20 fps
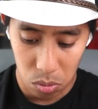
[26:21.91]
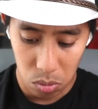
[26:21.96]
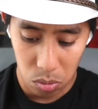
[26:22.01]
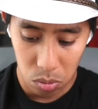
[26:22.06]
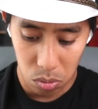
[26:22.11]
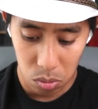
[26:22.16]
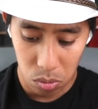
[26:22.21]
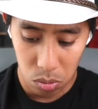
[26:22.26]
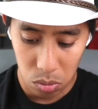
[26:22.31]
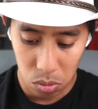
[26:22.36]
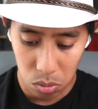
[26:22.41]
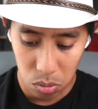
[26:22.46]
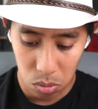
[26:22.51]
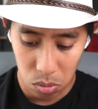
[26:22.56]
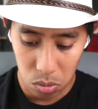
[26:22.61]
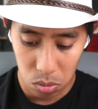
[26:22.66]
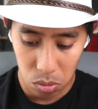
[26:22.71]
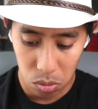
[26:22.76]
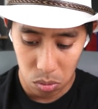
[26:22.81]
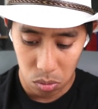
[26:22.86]

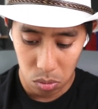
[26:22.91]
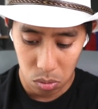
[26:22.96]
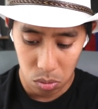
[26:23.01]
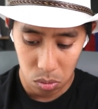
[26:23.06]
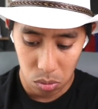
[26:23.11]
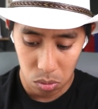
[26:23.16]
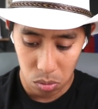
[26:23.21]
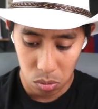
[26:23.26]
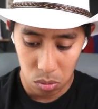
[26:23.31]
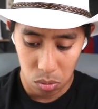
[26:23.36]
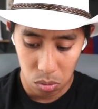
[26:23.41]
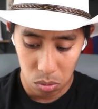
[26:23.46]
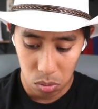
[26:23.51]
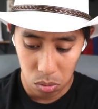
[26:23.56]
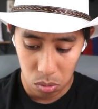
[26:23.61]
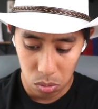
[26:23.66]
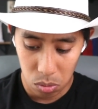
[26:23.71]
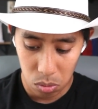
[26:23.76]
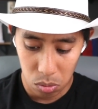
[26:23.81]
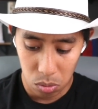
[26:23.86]

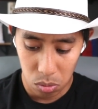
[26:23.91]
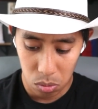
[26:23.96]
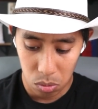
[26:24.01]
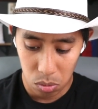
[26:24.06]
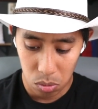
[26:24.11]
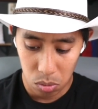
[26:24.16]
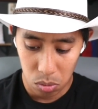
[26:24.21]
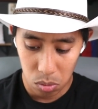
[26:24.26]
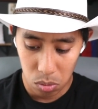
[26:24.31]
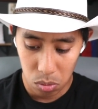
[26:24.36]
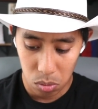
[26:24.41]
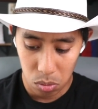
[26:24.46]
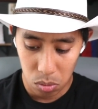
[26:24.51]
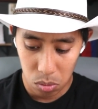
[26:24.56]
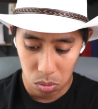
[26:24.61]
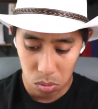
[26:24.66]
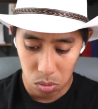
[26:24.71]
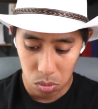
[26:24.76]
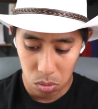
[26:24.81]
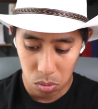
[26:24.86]

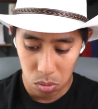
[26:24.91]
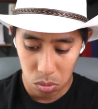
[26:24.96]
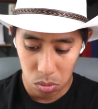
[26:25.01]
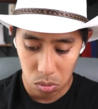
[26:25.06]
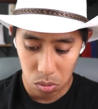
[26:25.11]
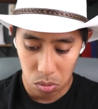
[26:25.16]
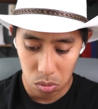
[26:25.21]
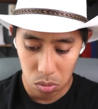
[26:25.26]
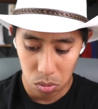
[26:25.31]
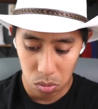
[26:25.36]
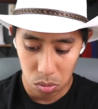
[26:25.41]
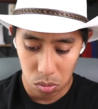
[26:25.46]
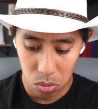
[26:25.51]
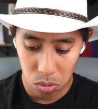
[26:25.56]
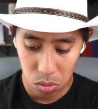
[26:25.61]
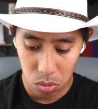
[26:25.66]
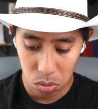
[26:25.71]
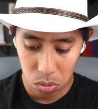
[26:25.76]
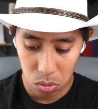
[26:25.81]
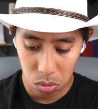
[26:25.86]

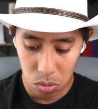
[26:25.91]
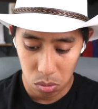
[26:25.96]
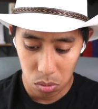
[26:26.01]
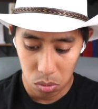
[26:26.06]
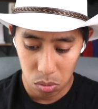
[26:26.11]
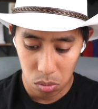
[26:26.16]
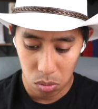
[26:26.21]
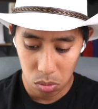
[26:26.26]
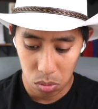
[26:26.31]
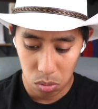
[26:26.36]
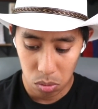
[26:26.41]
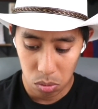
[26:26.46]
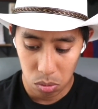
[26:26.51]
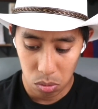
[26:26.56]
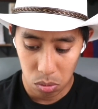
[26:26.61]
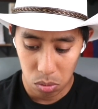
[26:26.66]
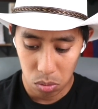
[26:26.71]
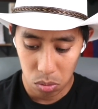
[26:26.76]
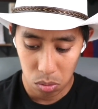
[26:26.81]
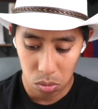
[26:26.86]

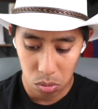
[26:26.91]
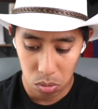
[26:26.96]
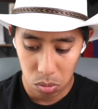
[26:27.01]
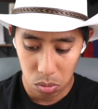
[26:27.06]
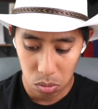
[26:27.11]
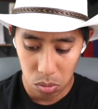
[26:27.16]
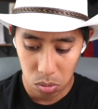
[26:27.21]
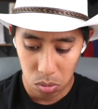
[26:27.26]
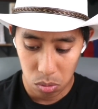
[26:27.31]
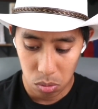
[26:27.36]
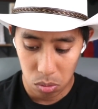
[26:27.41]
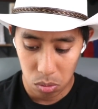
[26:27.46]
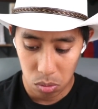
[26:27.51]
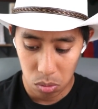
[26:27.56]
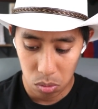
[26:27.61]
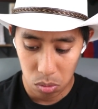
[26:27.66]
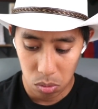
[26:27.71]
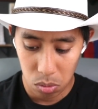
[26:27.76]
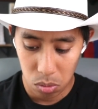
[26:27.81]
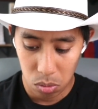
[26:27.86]

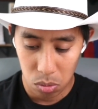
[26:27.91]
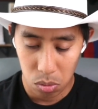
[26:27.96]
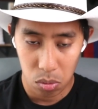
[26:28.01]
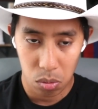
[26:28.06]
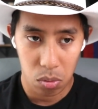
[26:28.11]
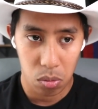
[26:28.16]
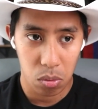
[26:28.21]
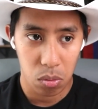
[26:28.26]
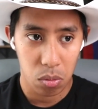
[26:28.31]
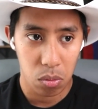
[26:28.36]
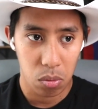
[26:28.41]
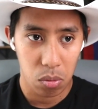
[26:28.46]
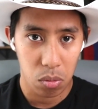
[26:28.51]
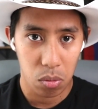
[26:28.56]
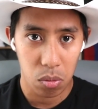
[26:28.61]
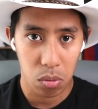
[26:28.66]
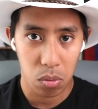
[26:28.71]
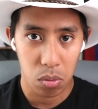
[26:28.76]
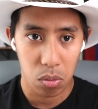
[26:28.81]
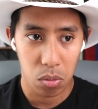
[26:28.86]

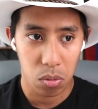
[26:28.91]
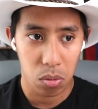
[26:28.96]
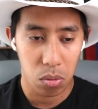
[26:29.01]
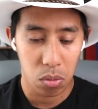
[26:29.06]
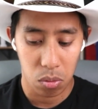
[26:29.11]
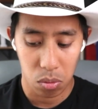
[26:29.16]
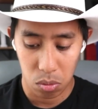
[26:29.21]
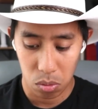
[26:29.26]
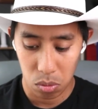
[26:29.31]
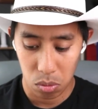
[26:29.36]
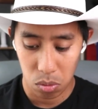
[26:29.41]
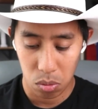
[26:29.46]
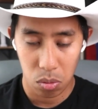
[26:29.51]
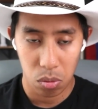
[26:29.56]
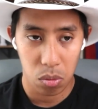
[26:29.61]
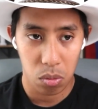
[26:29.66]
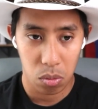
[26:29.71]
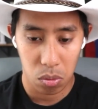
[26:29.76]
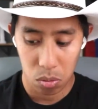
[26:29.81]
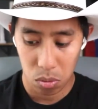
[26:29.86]
This person isn't speaking.